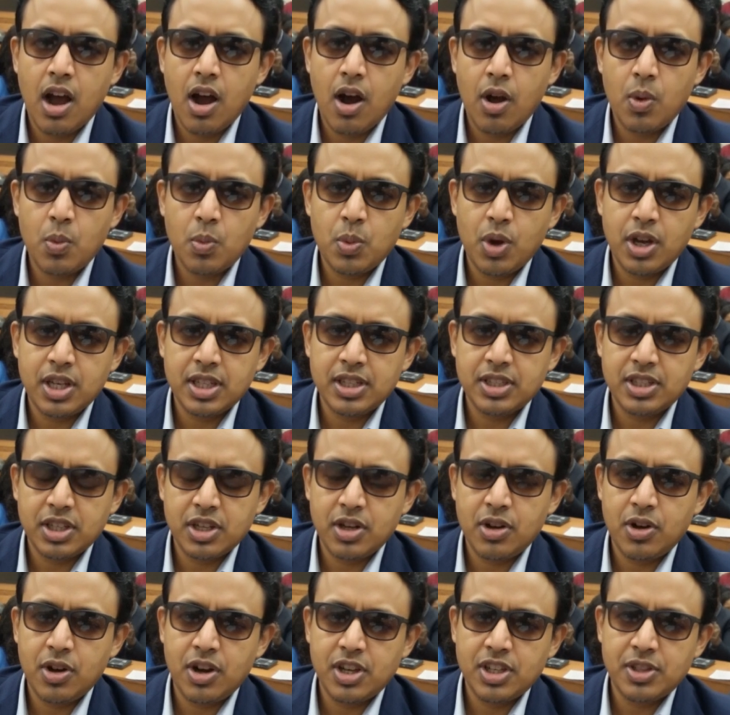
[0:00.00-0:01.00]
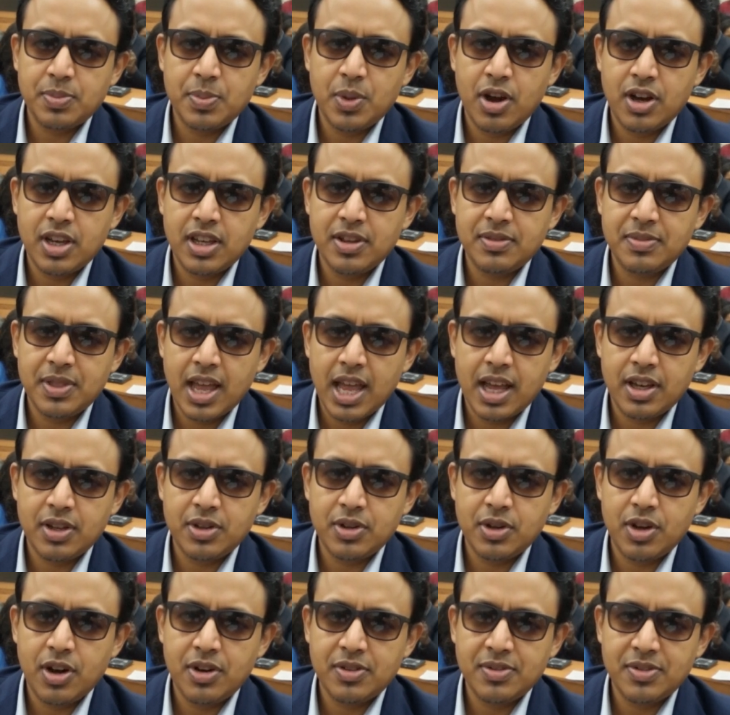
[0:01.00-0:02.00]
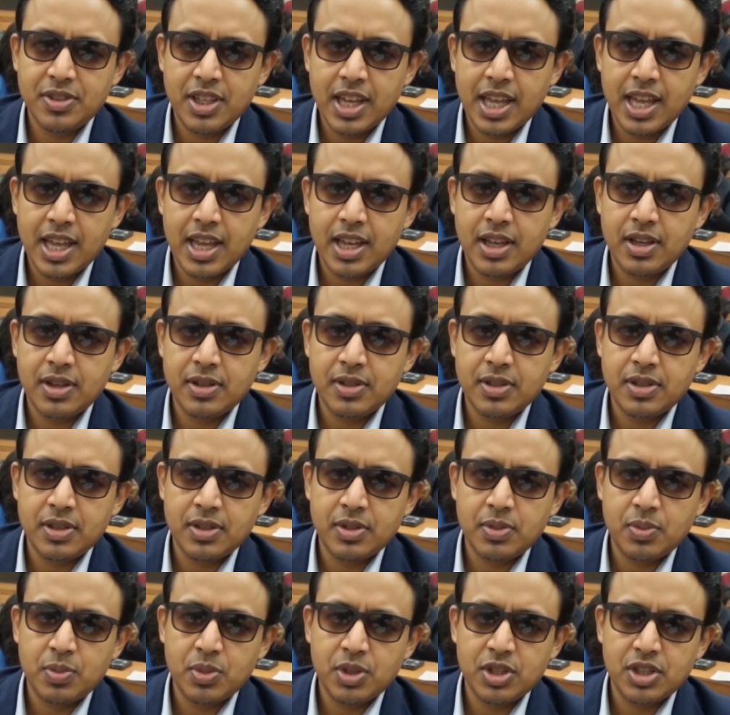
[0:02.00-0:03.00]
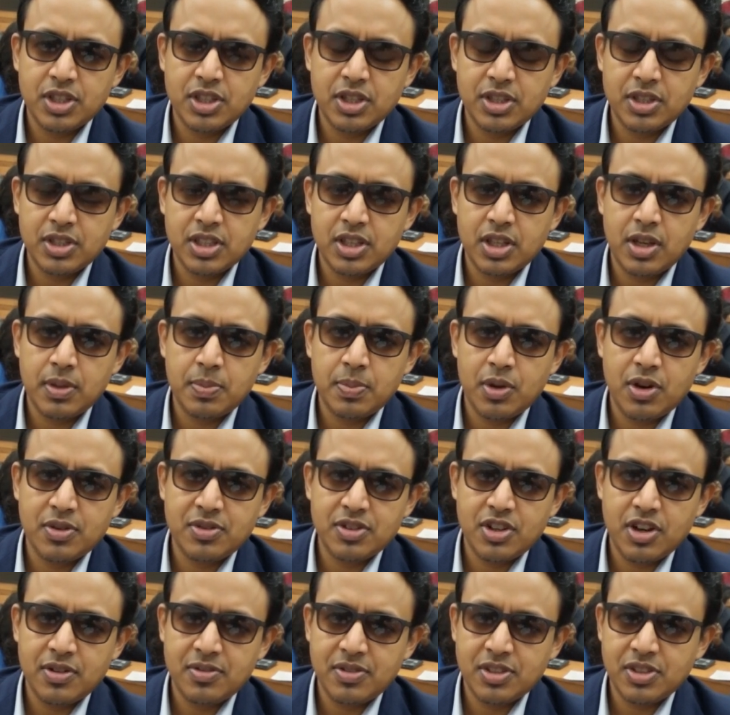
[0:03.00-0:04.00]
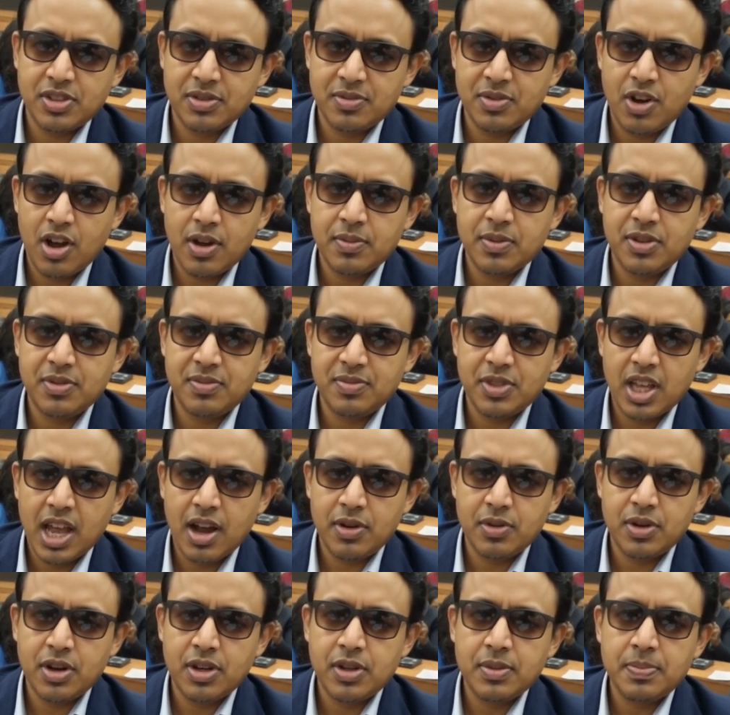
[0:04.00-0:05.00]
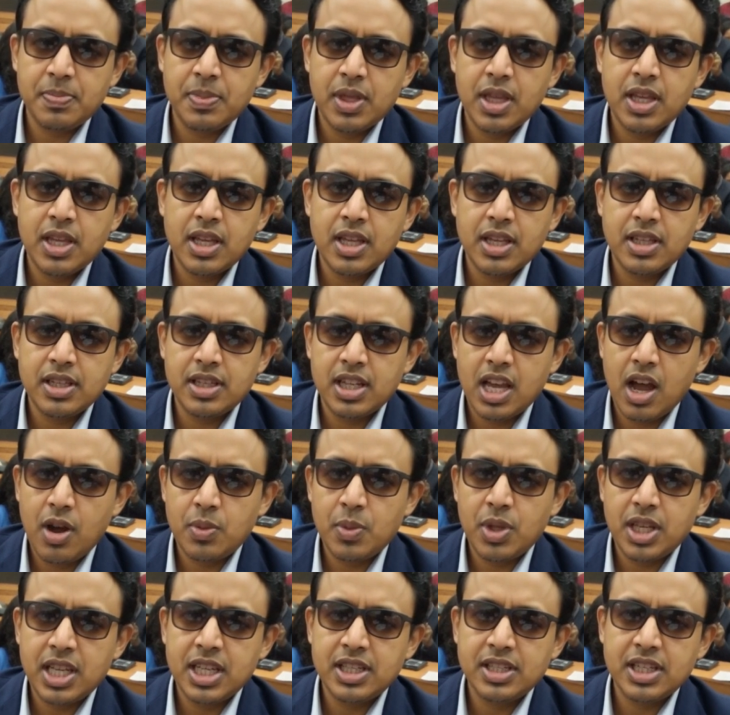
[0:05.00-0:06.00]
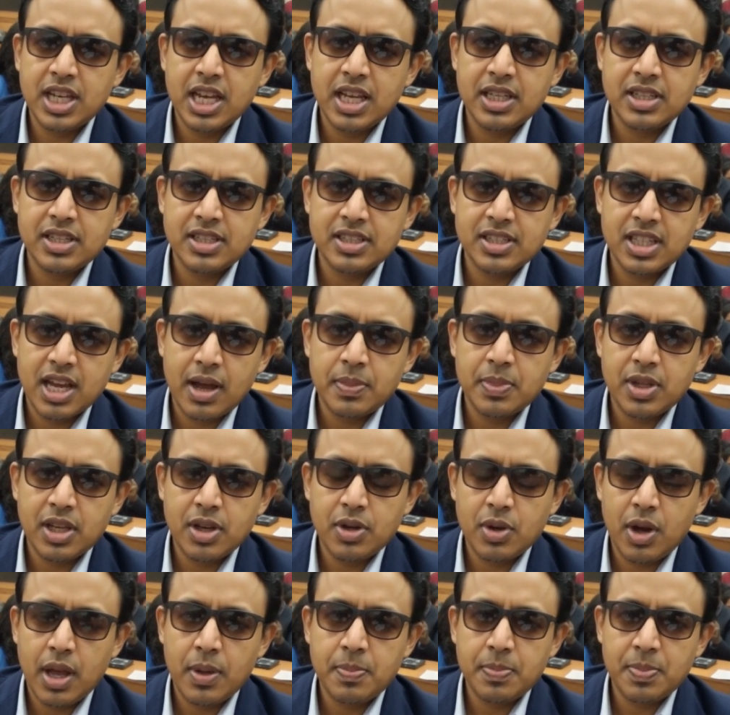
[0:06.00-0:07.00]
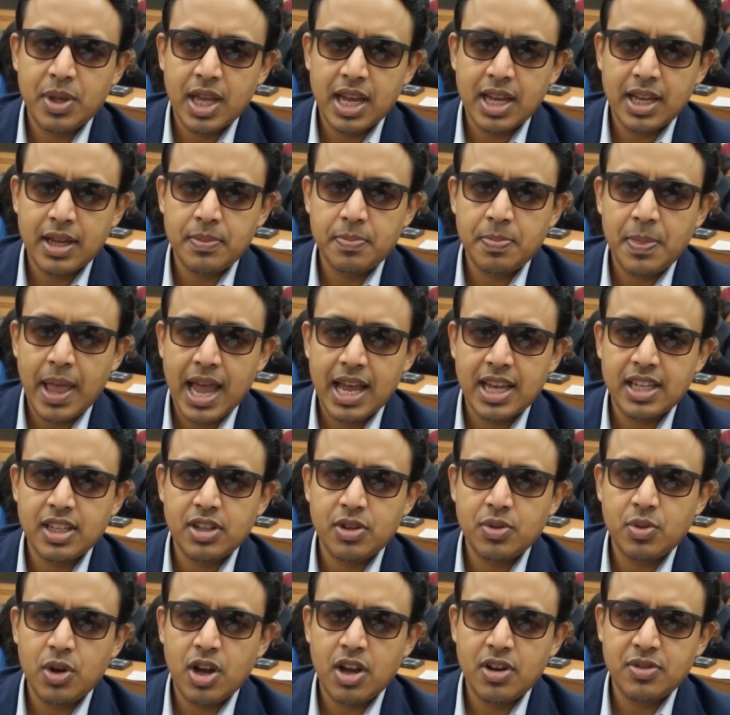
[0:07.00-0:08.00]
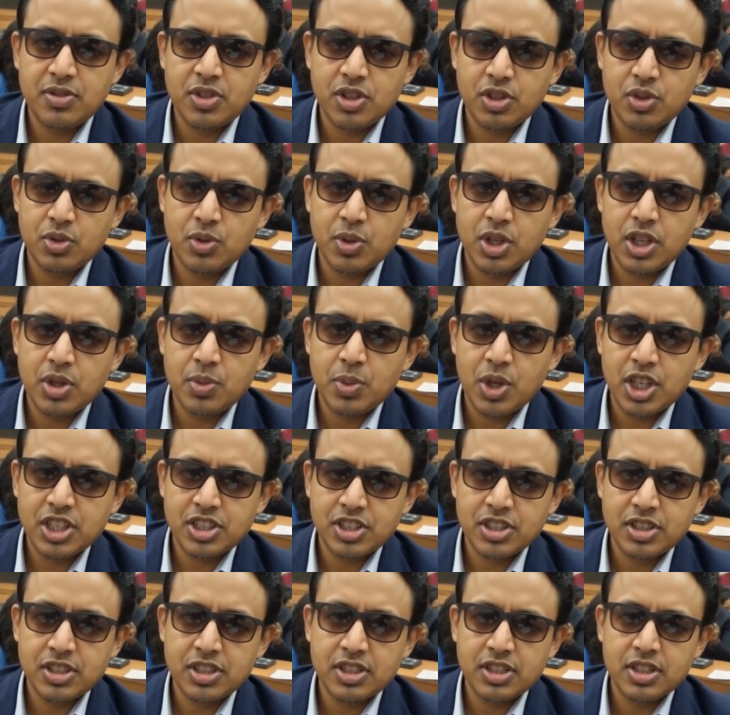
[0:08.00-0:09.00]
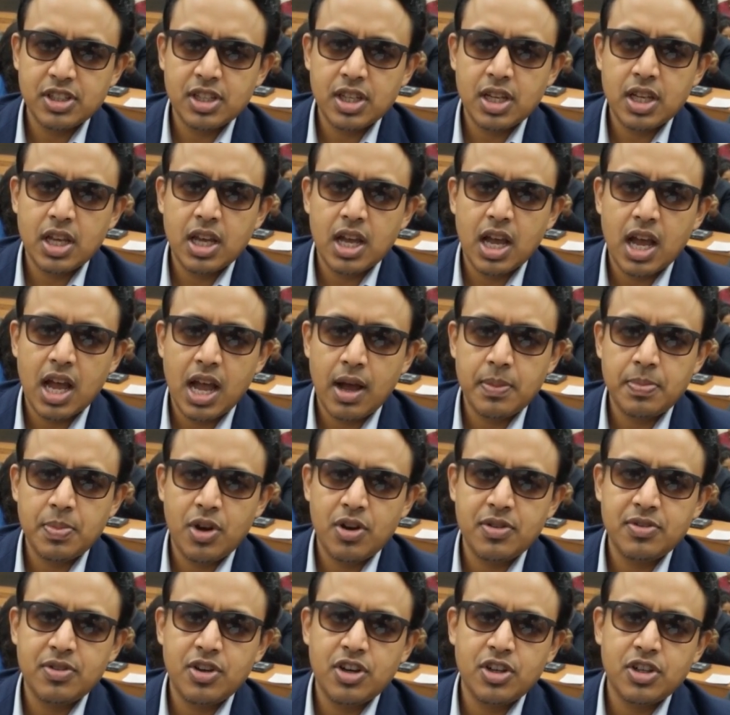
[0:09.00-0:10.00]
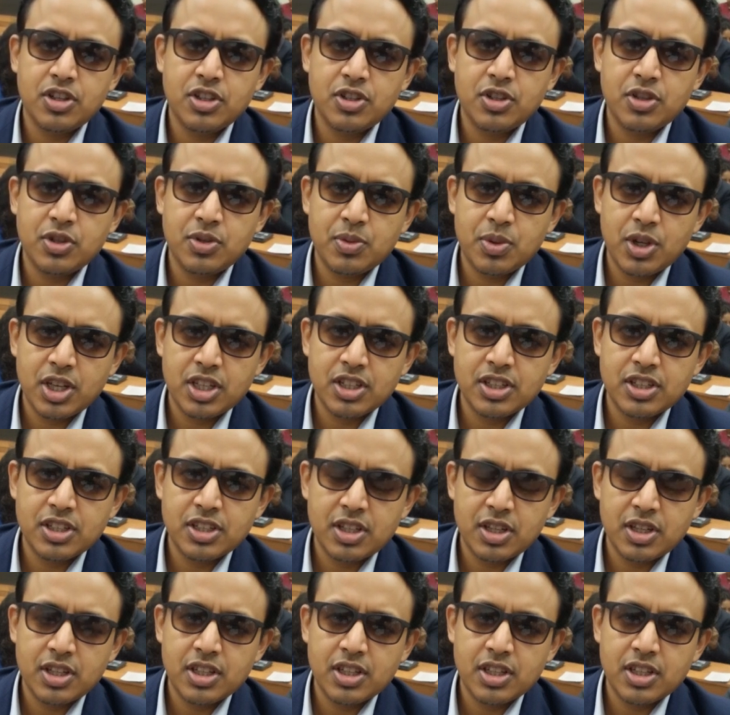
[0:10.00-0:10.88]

What is the corresponding value of A, which is the number of servings of almond flour? Now we can take this W and plug it back into one of the two equations. I prefer to do it